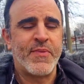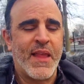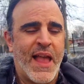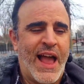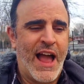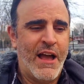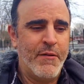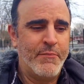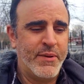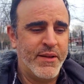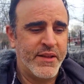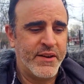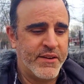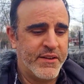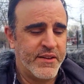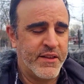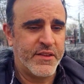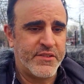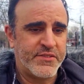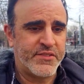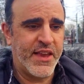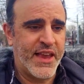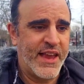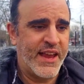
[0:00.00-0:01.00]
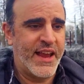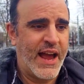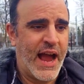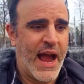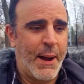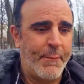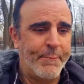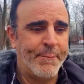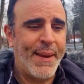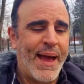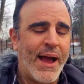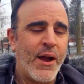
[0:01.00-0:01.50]
have been saying.
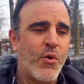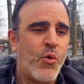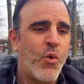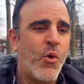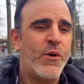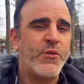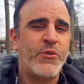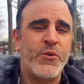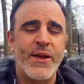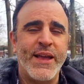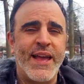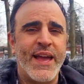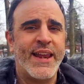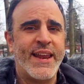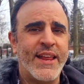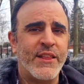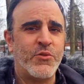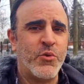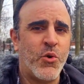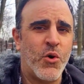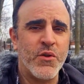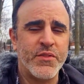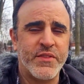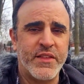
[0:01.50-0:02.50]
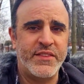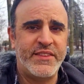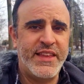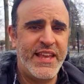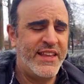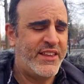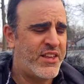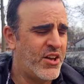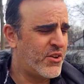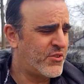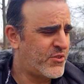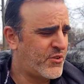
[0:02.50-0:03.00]
I'm not going to get into all the
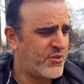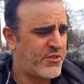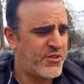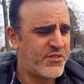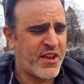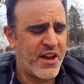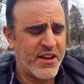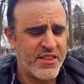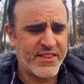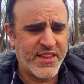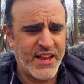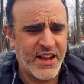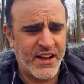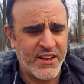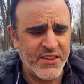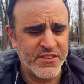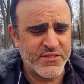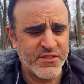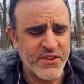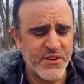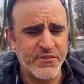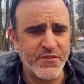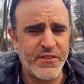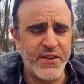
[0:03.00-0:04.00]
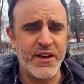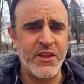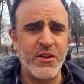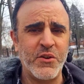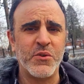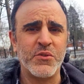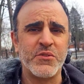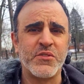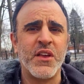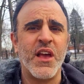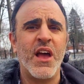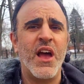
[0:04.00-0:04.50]
details. There's tons of
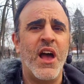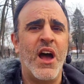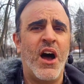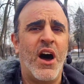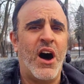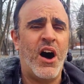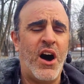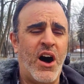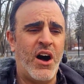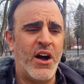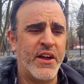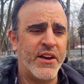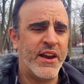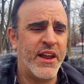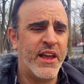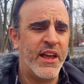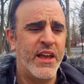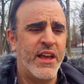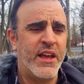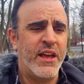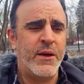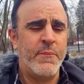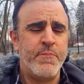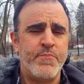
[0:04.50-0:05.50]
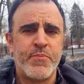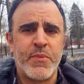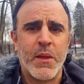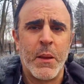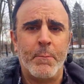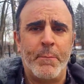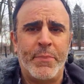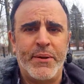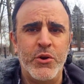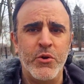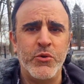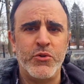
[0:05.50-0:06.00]
videos on
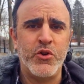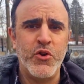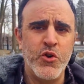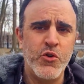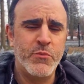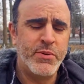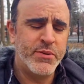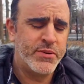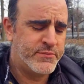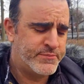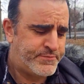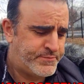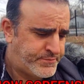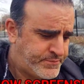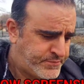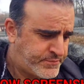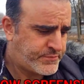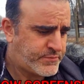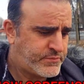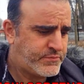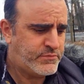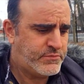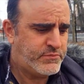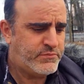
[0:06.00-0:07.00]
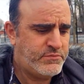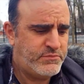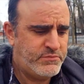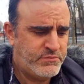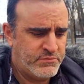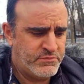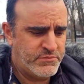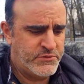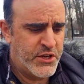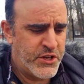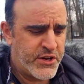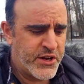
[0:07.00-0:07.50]
YouTube.
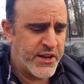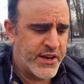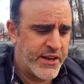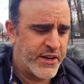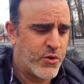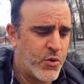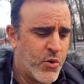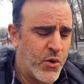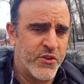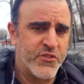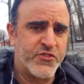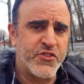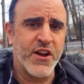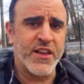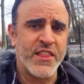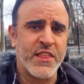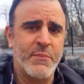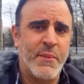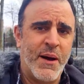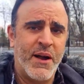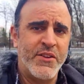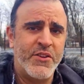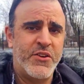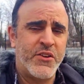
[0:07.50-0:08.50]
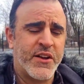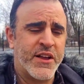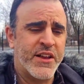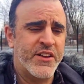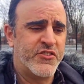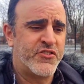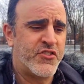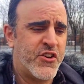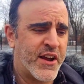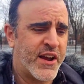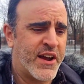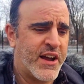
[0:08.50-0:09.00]
You can go and check them out. You can
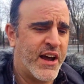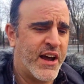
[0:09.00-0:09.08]
check